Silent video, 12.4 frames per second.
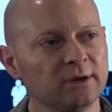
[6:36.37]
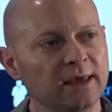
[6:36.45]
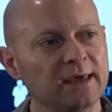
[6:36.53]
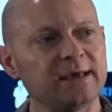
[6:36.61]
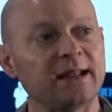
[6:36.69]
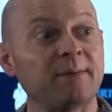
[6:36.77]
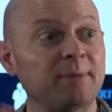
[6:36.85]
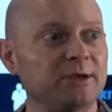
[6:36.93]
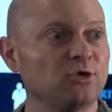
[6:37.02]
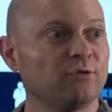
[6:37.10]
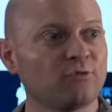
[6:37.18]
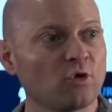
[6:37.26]
He and I may
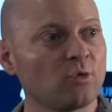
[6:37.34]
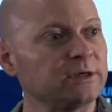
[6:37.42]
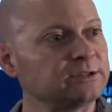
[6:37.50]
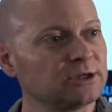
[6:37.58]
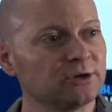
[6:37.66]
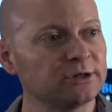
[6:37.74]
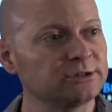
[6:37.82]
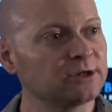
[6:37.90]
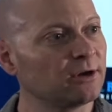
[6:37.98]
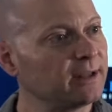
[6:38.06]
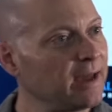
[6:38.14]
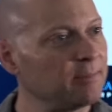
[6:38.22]
do a four-week series
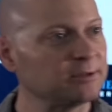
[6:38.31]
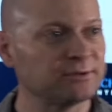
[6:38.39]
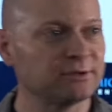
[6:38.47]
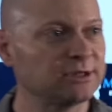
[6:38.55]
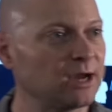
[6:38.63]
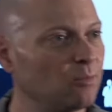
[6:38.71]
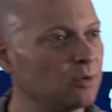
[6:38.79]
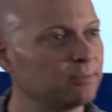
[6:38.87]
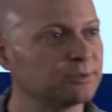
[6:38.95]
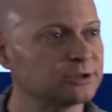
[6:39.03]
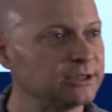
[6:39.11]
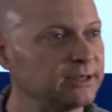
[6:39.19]
called Habits of the Top
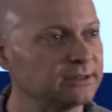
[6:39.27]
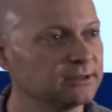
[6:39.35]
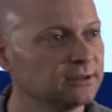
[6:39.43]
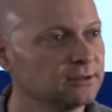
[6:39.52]
1%